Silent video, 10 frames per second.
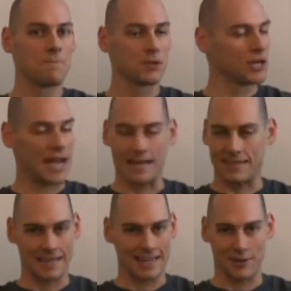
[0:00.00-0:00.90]
you can't
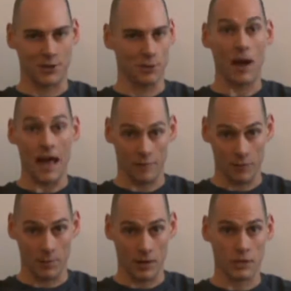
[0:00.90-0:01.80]
tactile cue
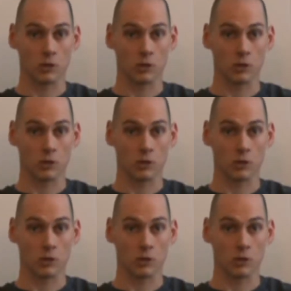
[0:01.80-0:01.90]
everybody.